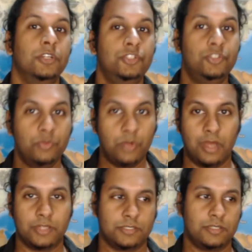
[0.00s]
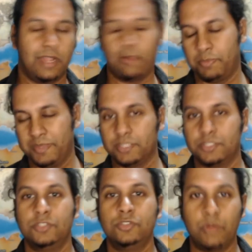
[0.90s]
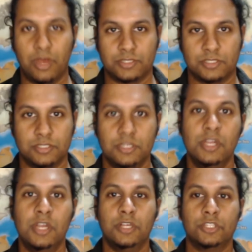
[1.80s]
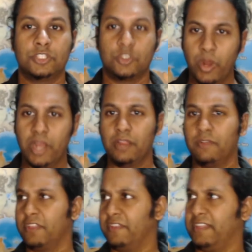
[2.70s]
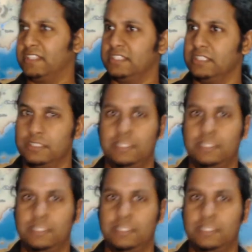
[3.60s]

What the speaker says: do not, and I repeat, do not swing for the fences.